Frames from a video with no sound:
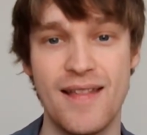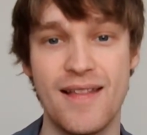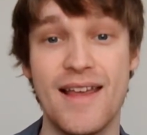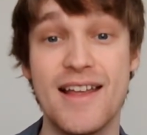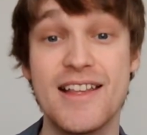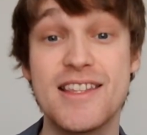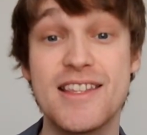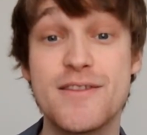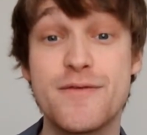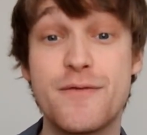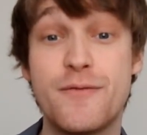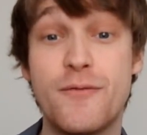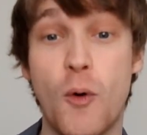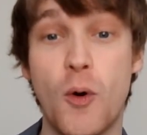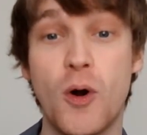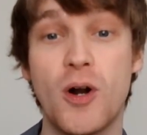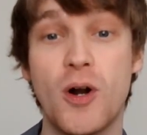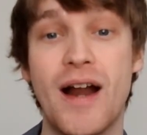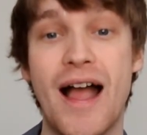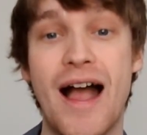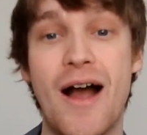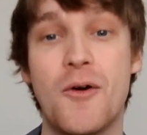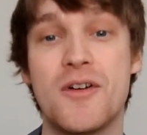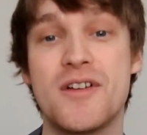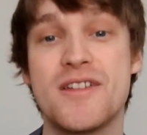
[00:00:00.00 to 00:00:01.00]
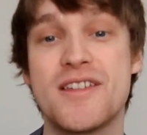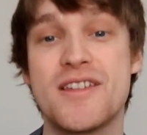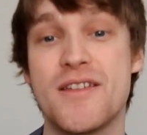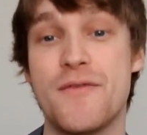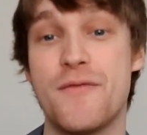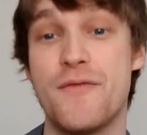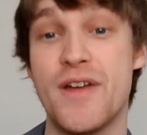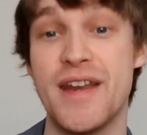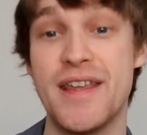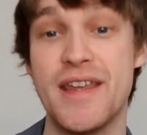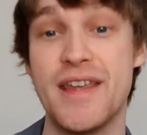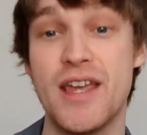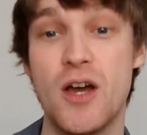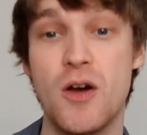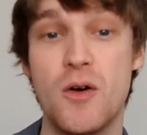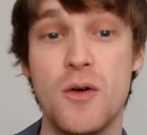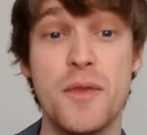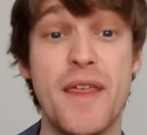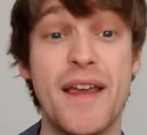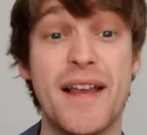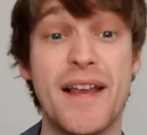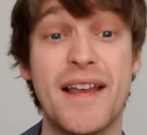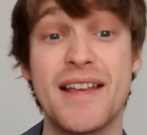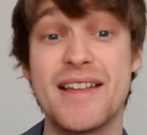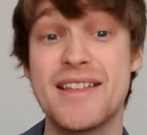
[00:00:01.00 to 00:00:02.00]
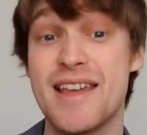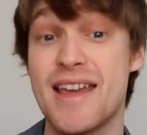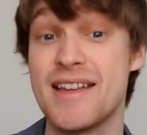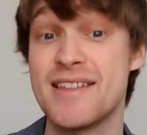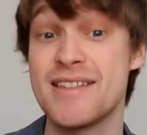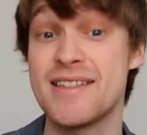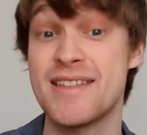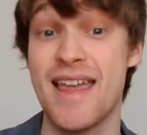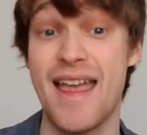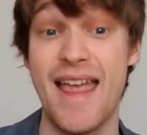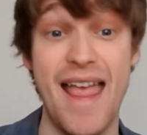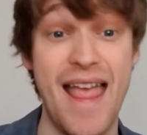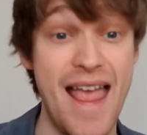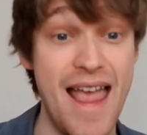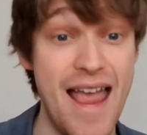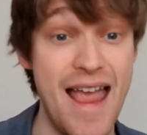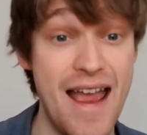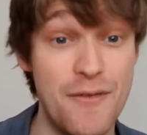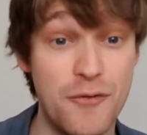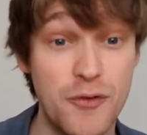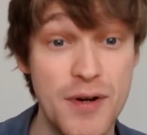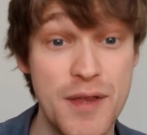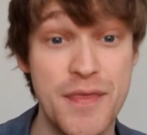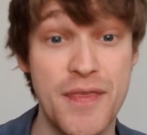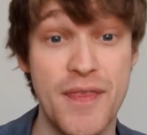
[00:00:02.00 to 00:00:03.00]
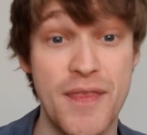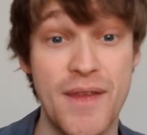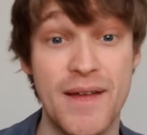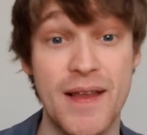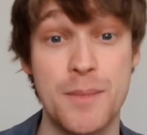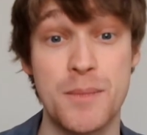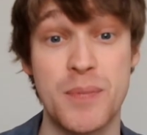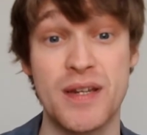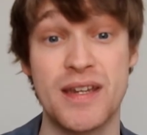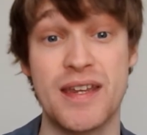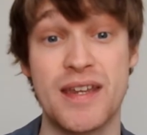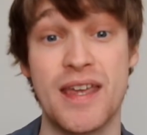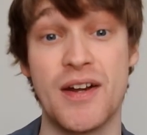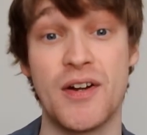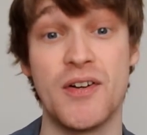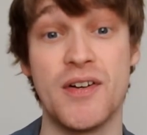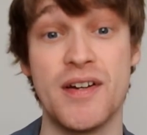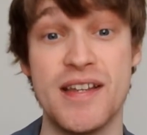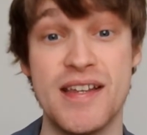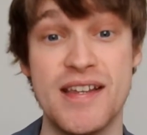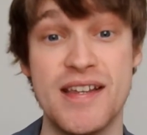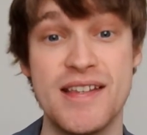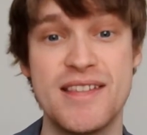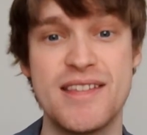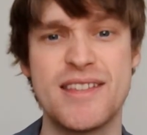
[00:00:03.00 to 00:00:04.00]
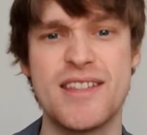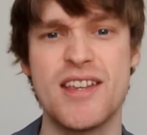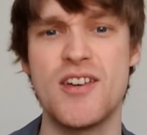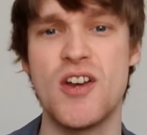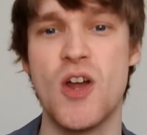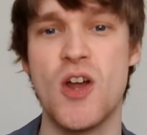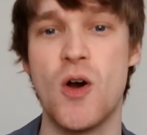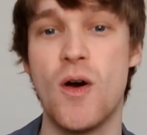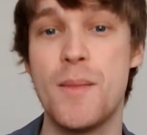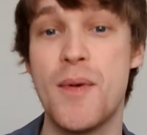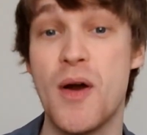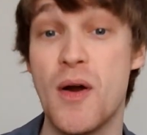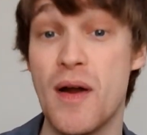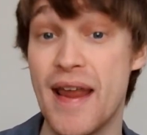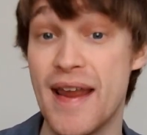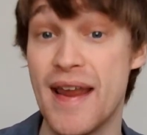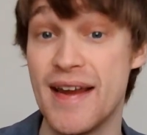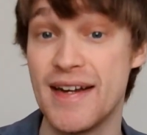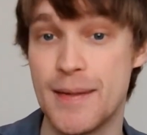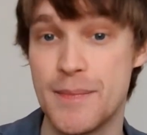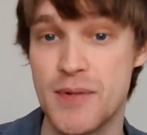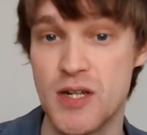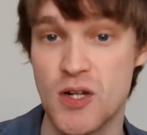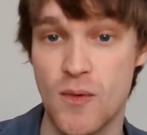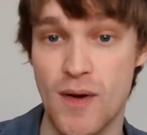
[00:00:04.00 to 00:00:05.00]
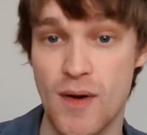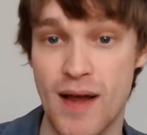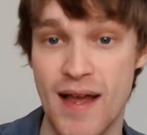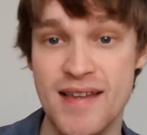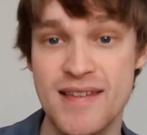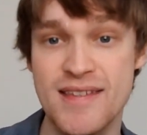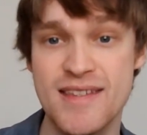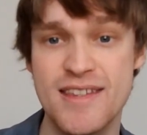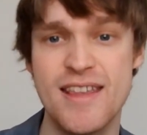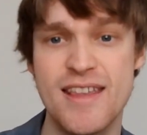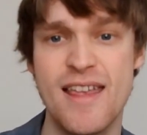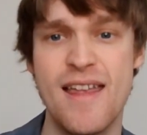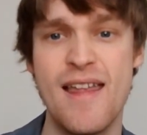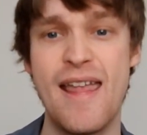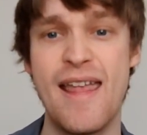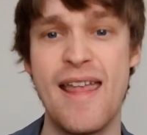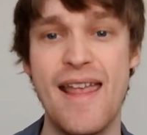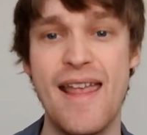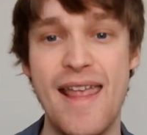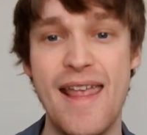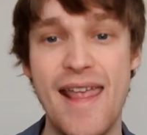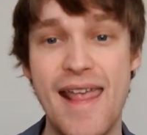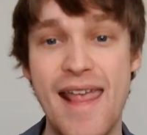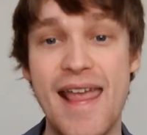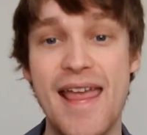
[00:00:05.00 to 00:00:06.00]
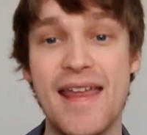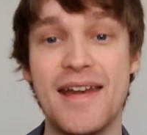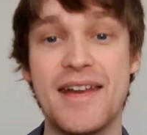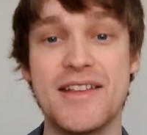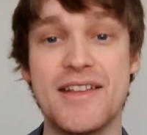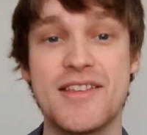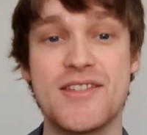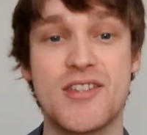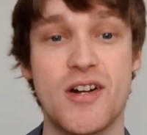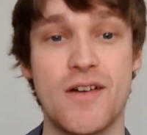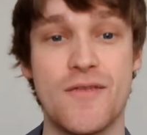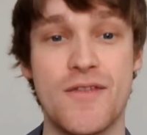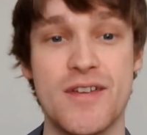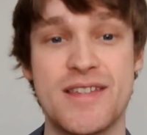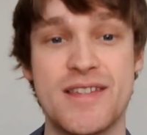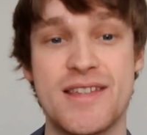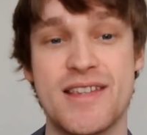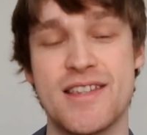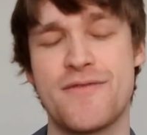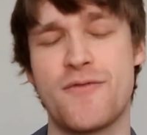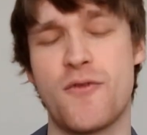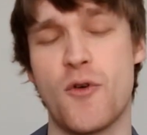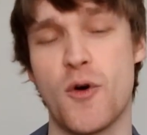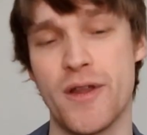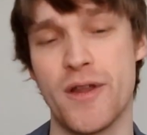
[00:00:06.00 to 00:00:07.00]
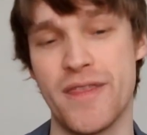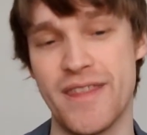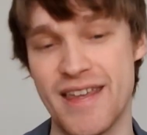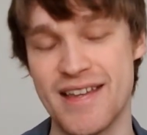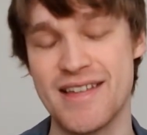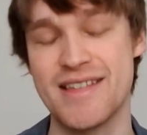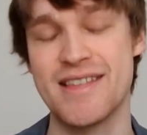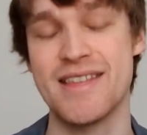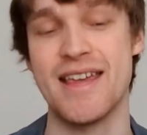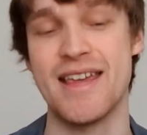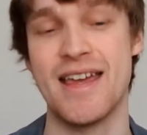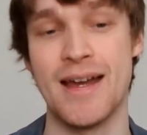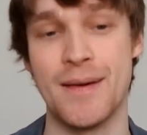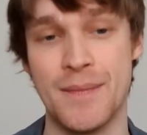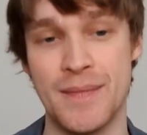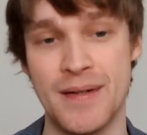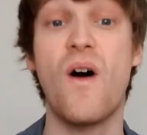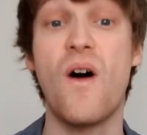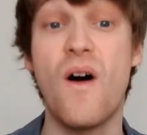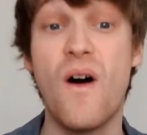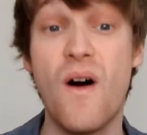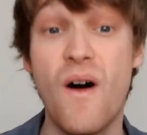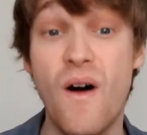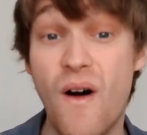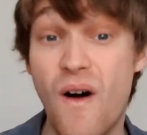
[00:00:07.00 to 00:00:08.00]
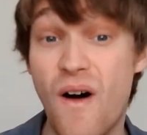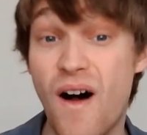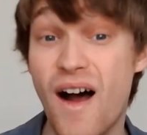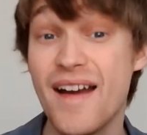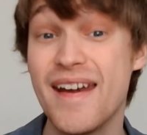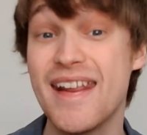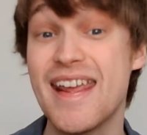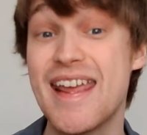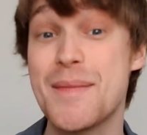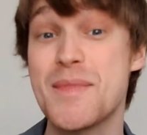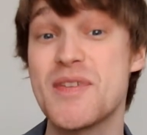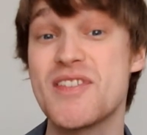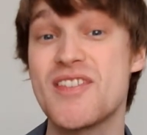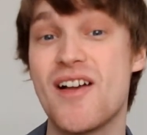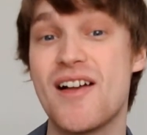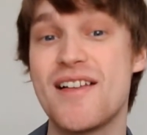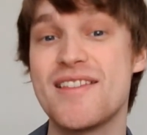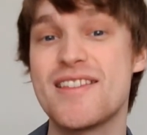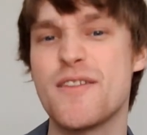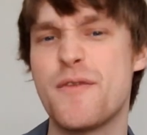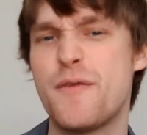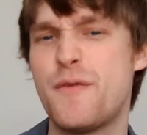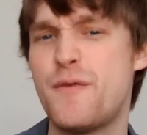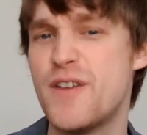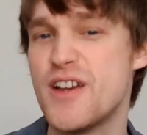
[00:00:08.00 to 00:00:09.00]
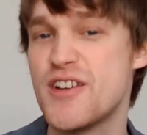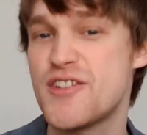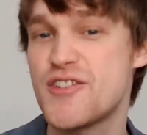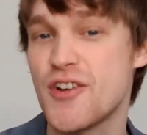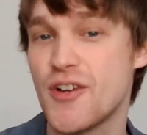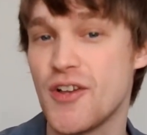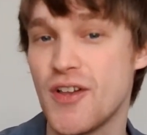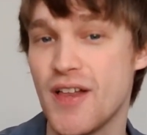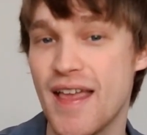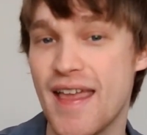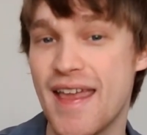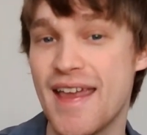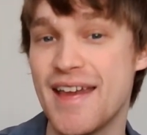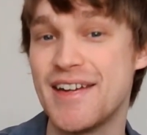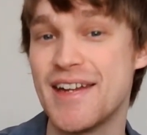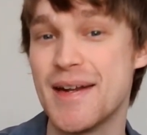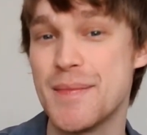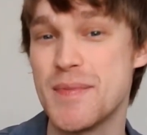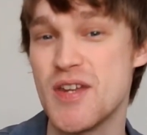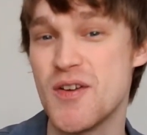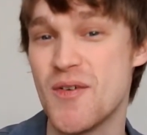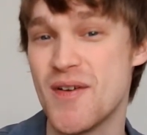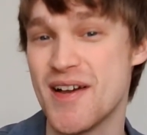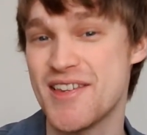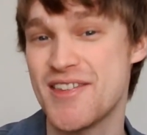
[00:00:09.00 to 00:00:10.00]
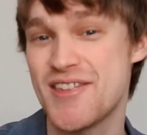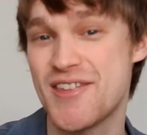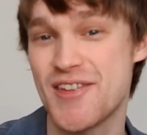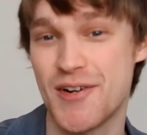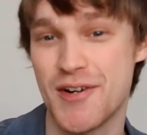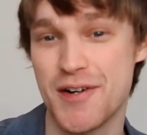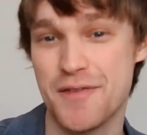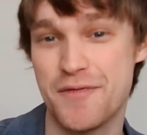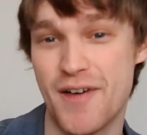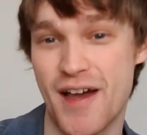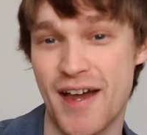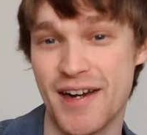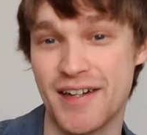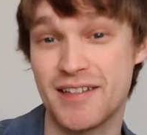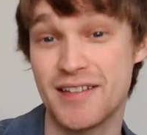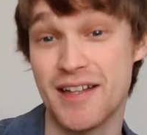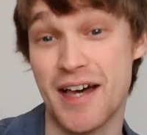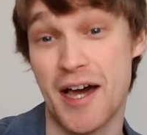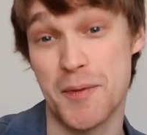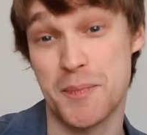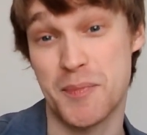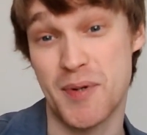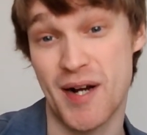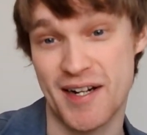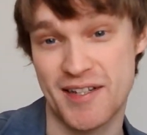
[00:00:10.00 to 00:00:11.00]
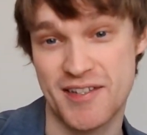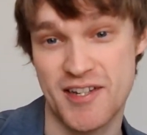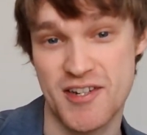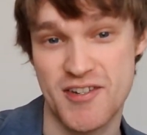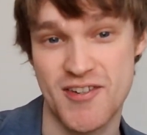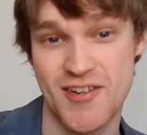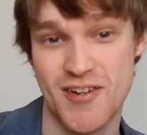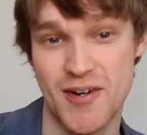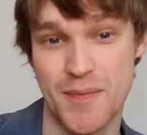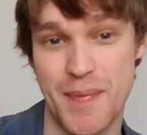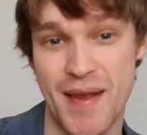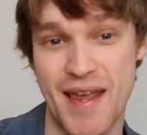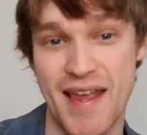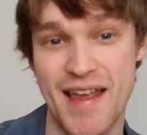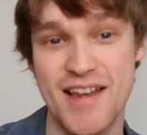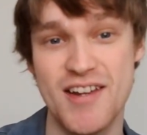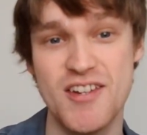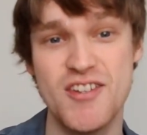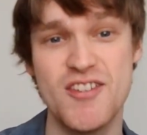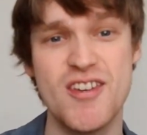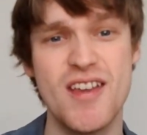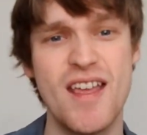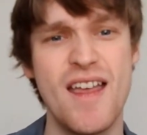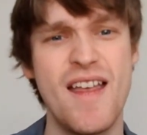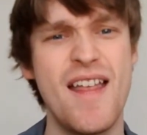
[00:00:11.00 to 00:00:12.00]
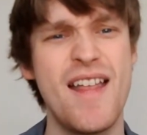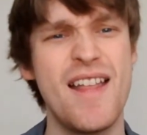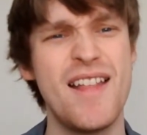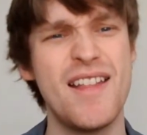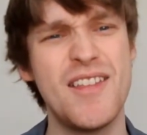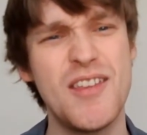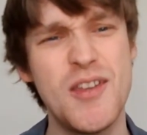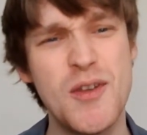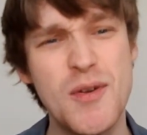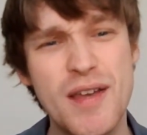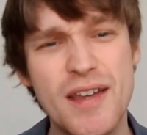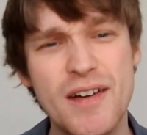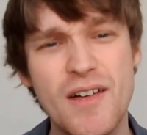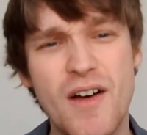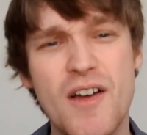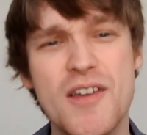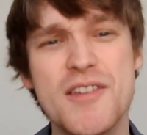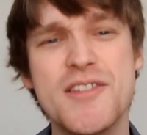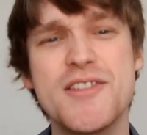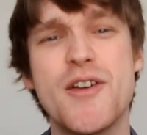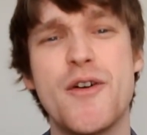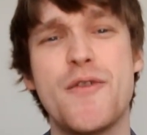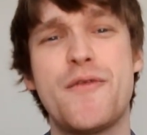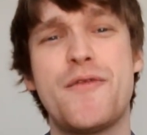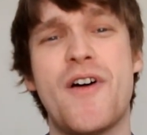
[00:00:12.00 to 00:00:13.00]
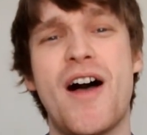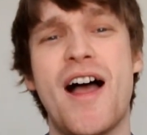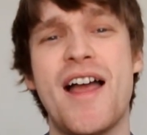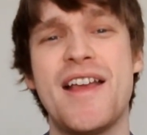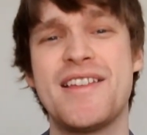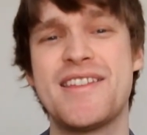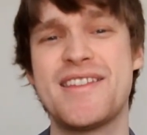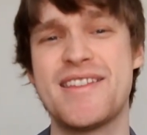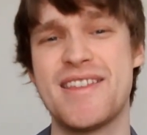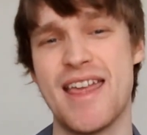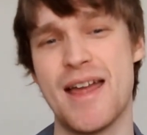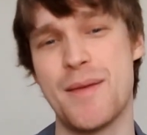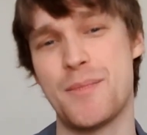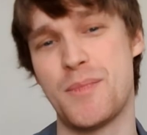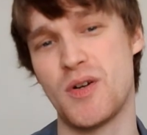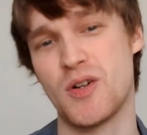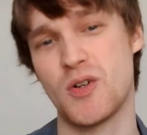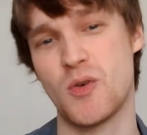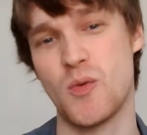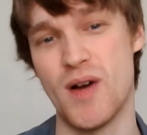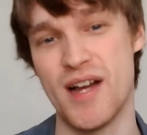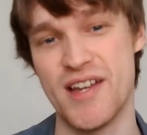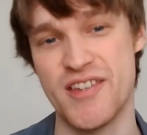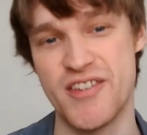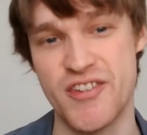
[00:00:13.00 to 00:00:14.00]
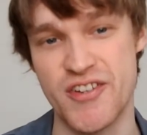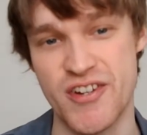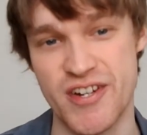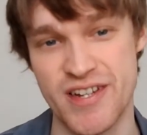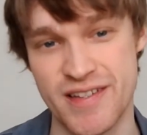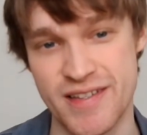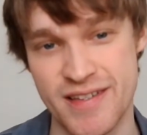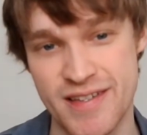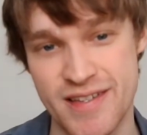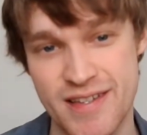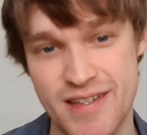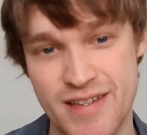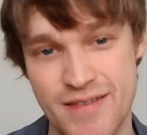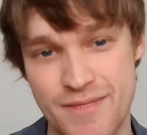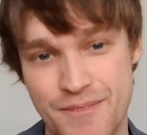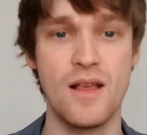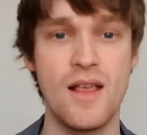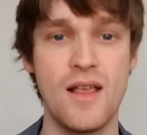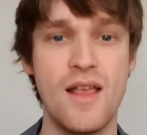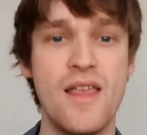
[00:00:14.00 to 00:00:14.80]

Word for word: It's four hours of video that contains everything a beginner needs to know about AWS and its services for the exam. On Amazon's official AWS Certified Cloud Practitioner page, you can also find sample questions.